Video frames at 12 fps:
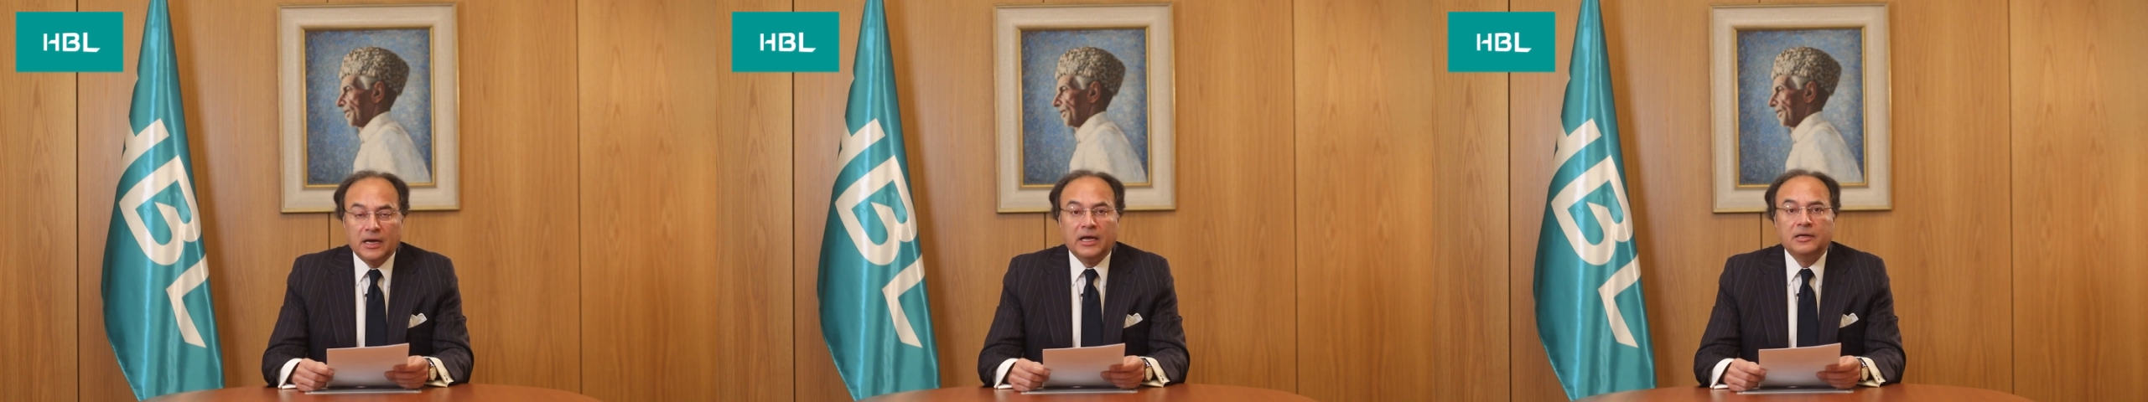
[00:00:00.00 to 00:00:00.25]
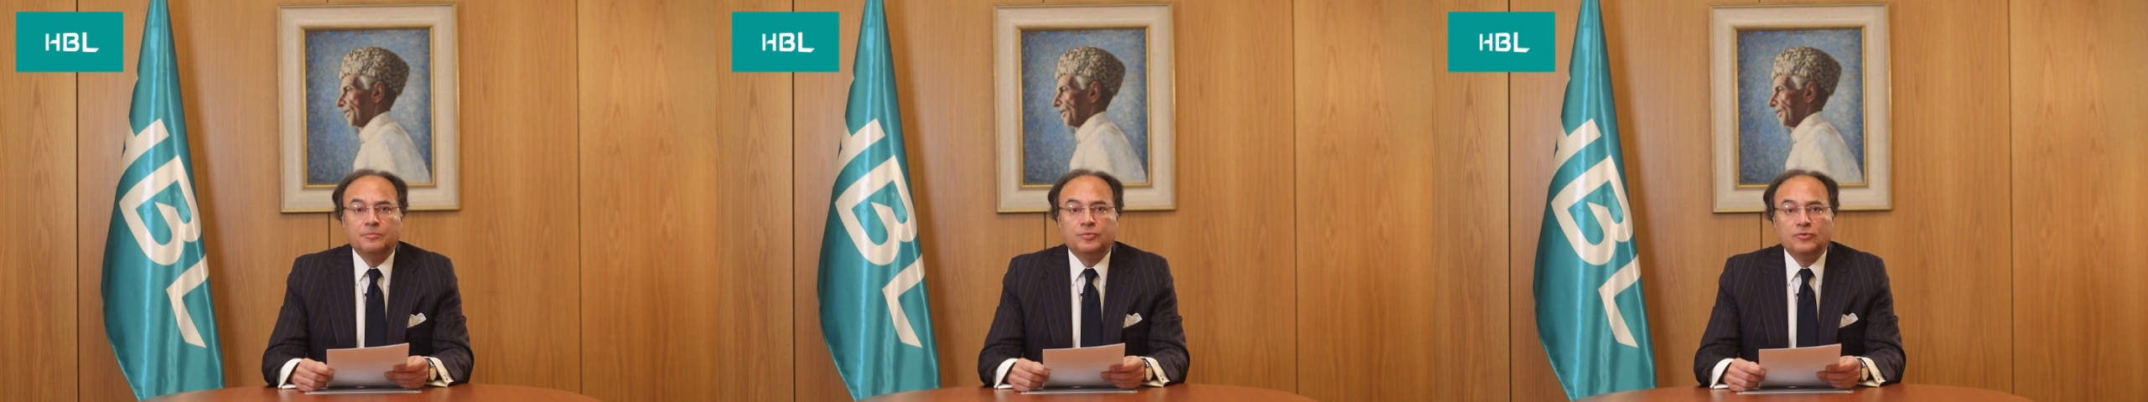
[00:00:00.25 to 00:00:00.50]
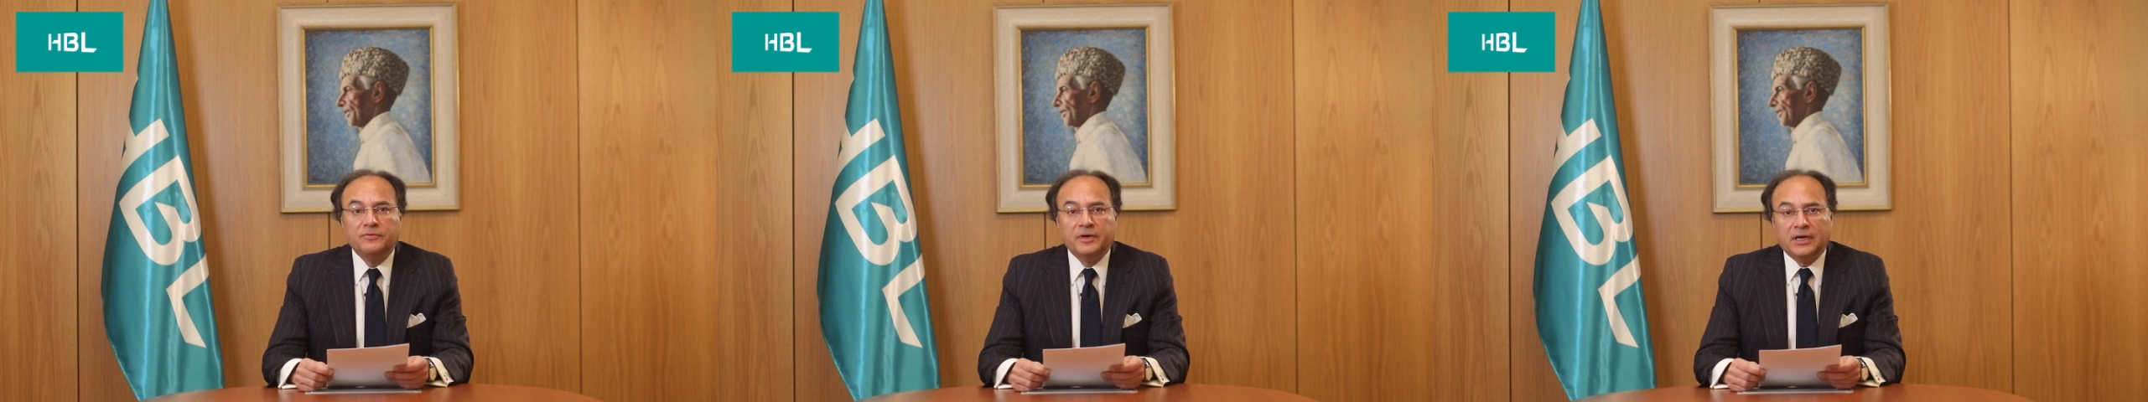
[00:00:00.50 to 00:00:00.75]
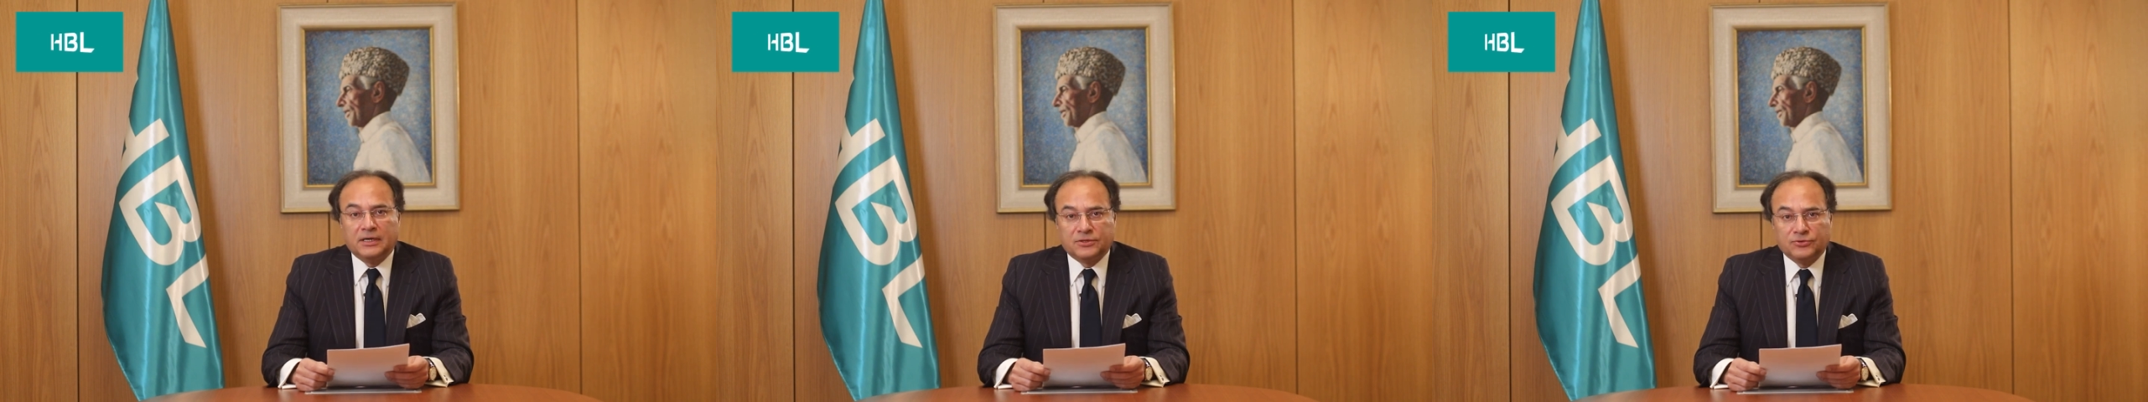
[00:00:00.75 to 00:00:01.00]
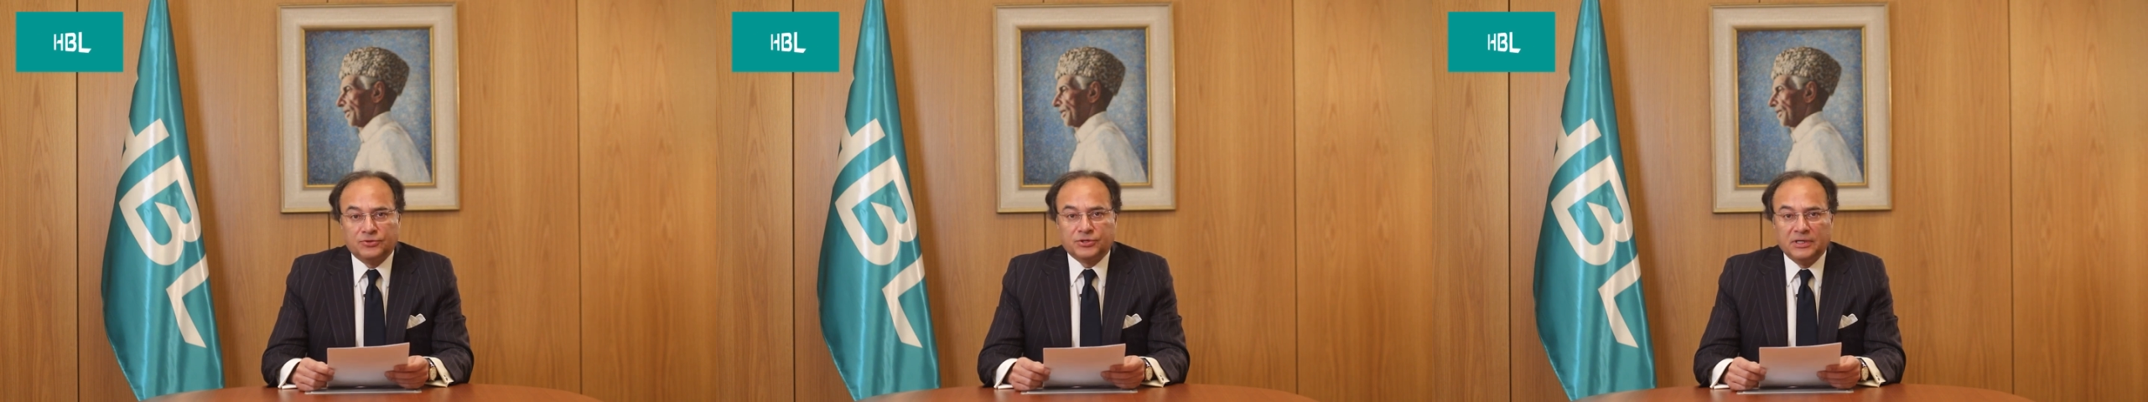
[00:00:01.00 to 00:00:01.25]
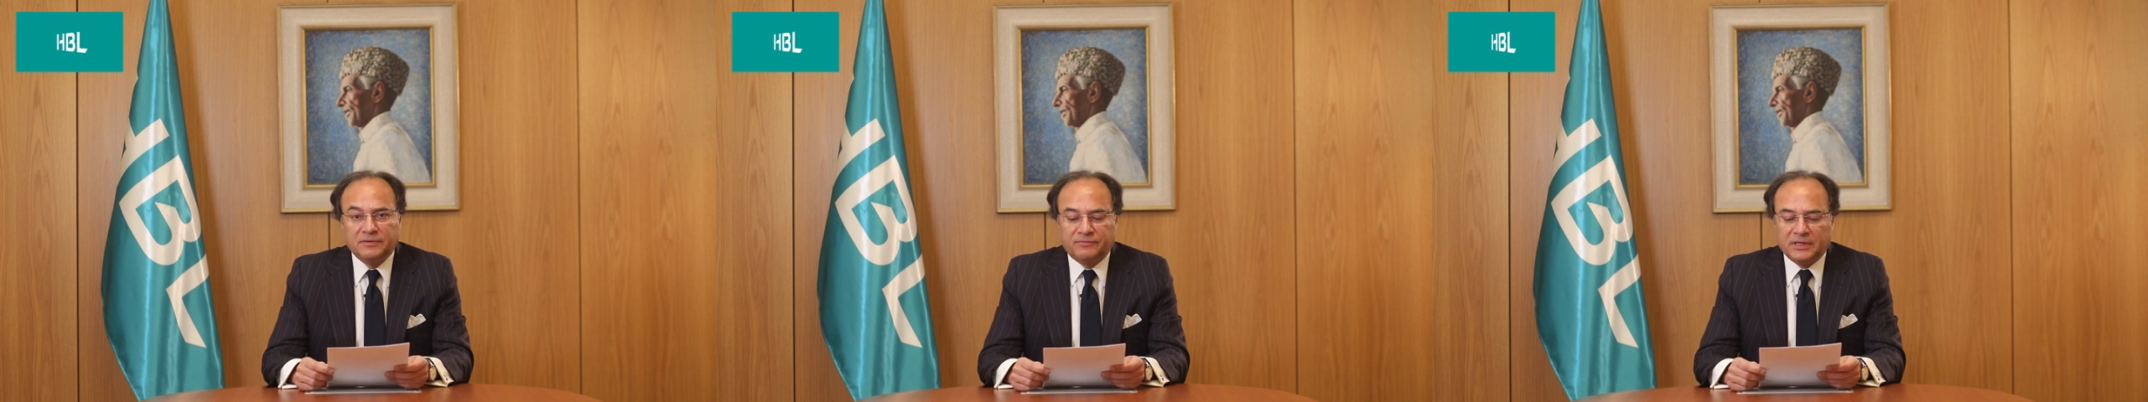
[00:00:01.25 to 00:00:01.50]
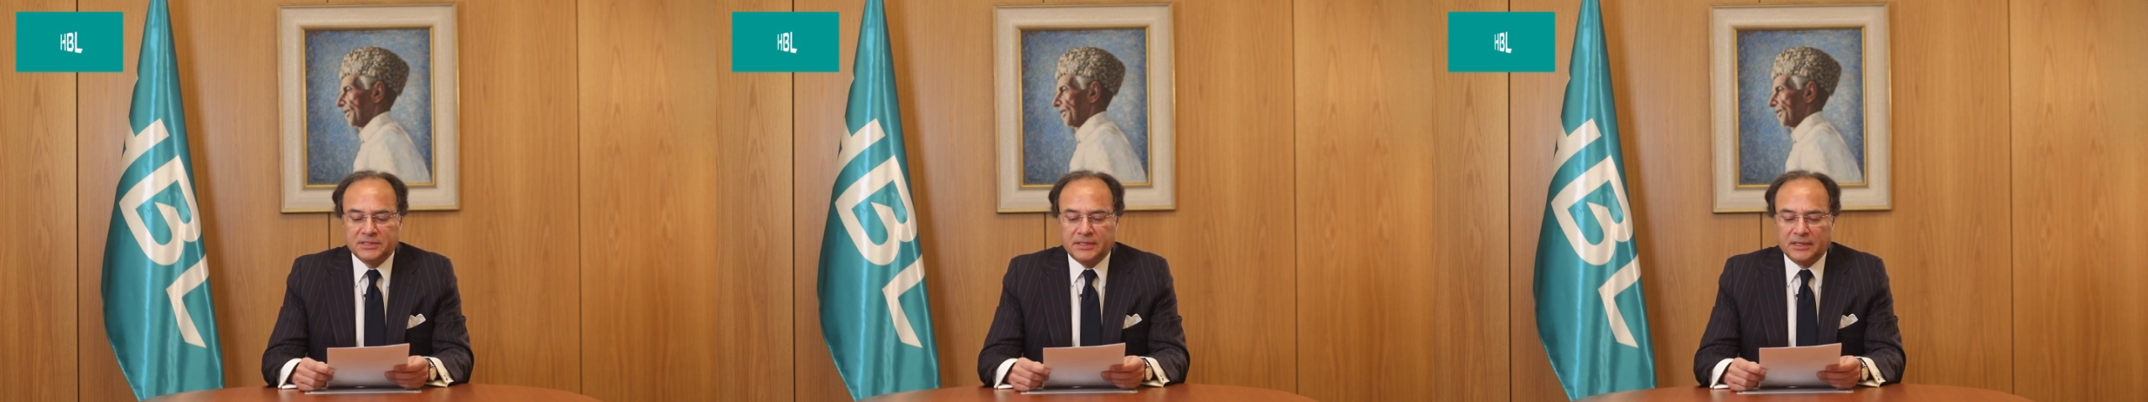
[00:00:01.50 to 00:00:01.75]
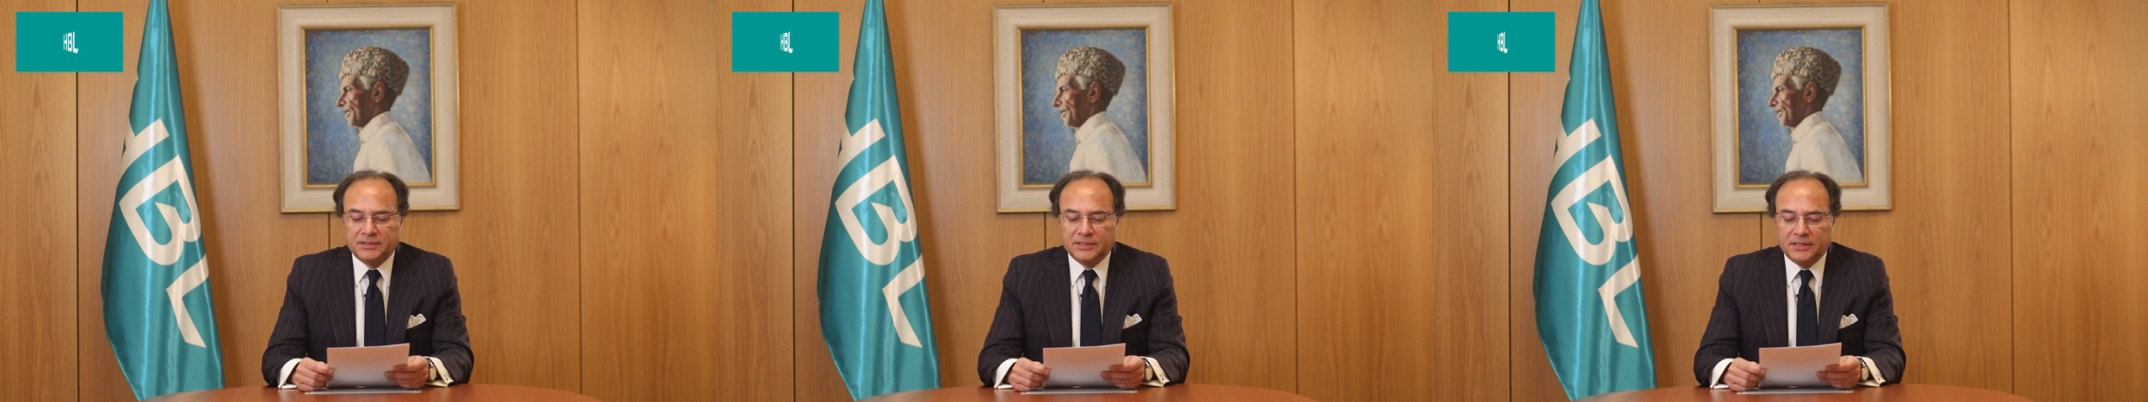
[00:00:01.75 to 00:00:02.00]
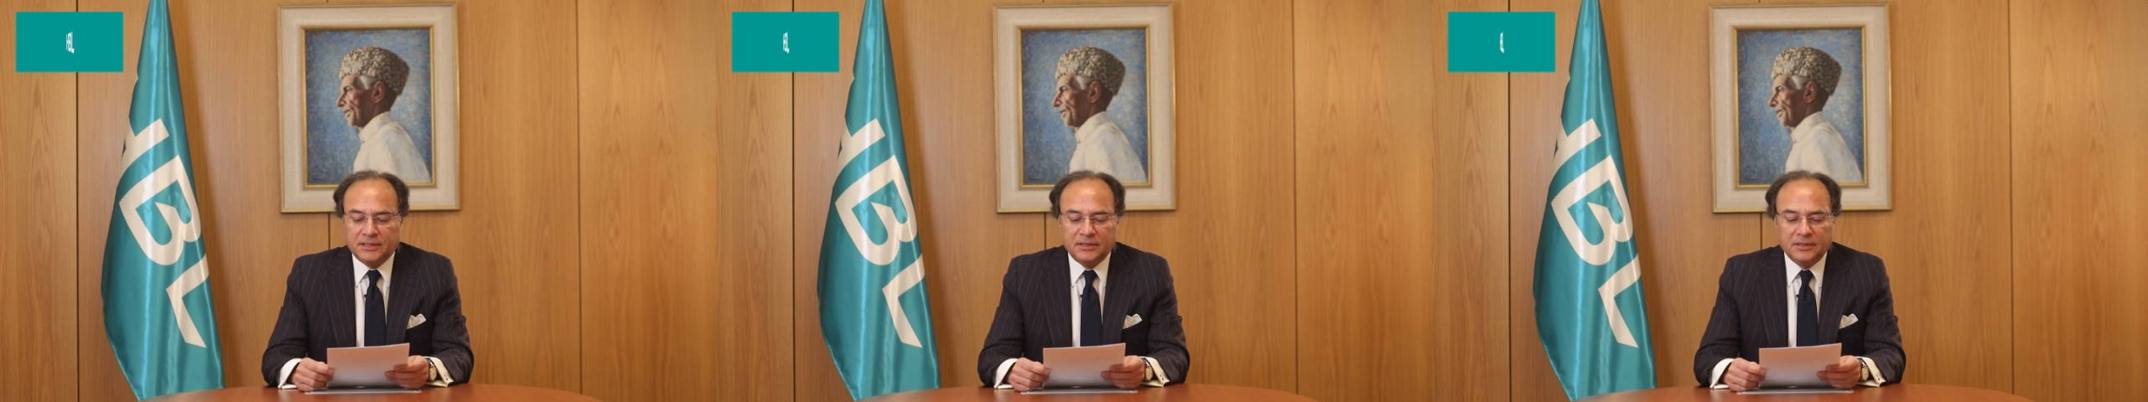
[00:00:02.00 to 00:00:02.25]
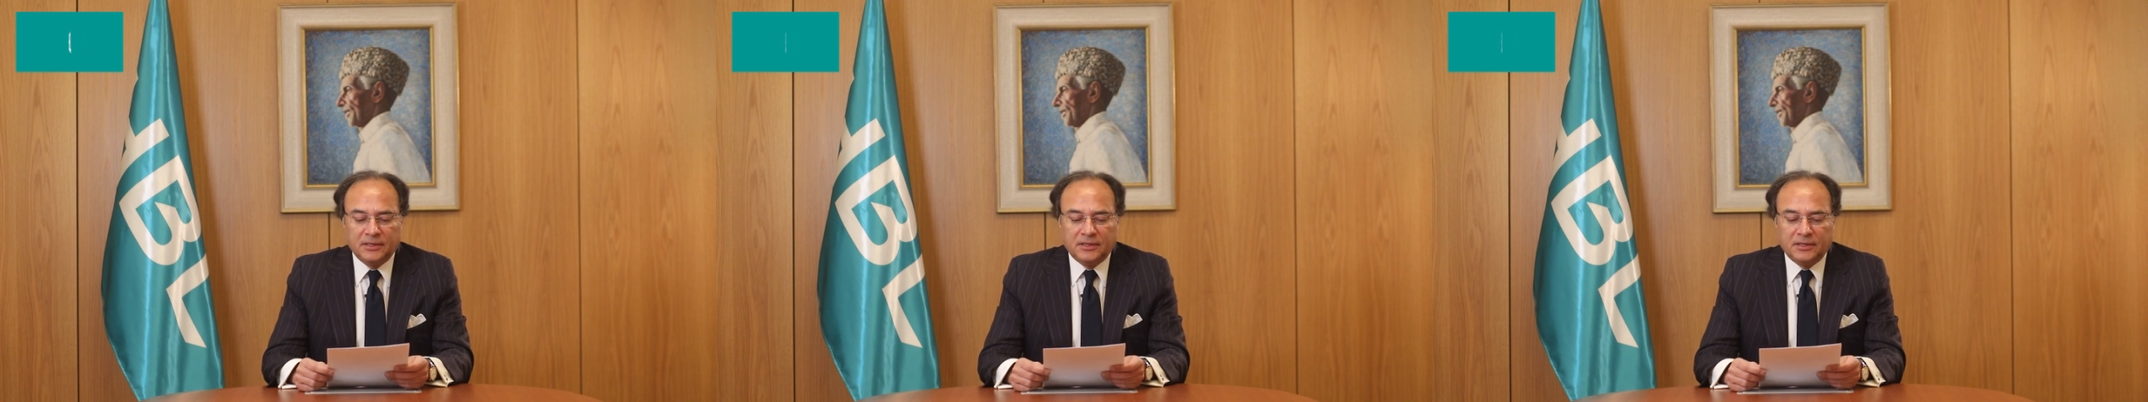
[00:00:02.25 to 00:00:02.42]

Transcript: and improving our social infrastructure